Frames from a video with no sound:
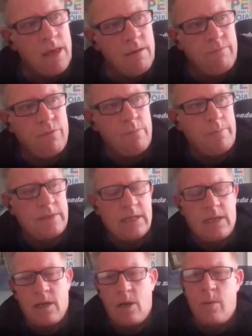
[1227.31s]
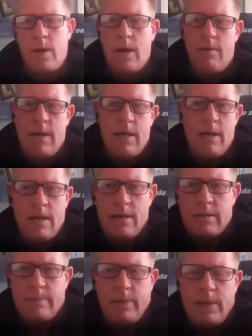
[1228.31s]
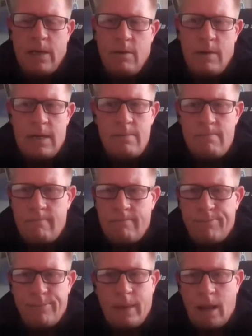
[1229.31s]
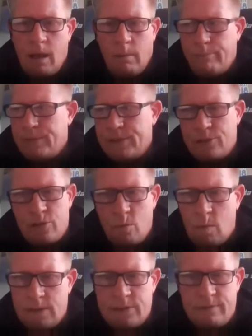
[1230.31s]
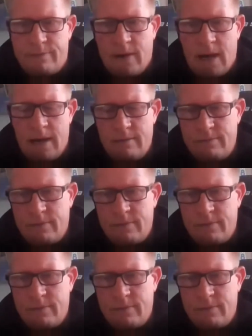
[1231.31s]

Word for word: for a particular query is appearing position one to five